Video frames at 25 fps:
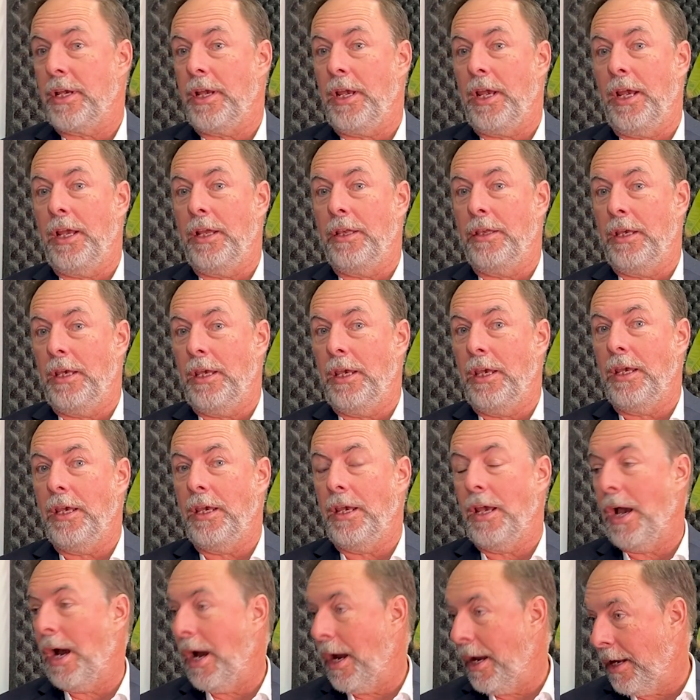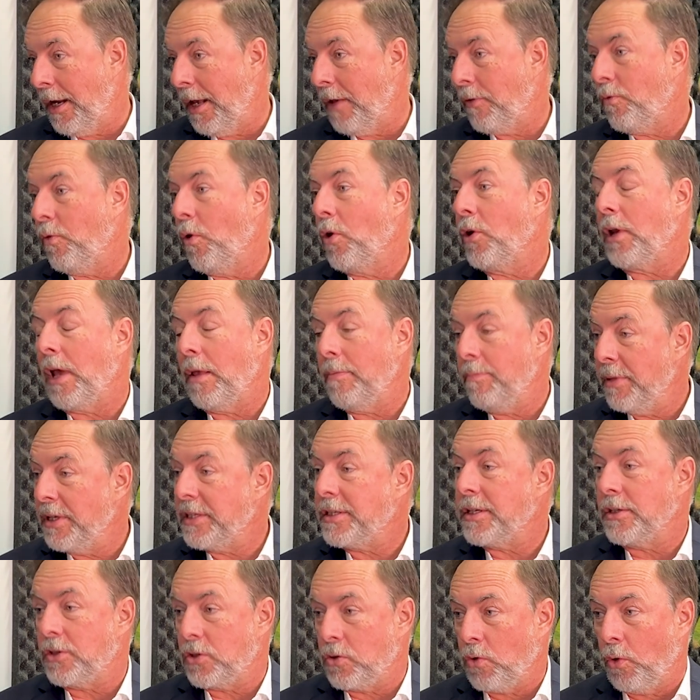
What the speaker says: in the high net worth and business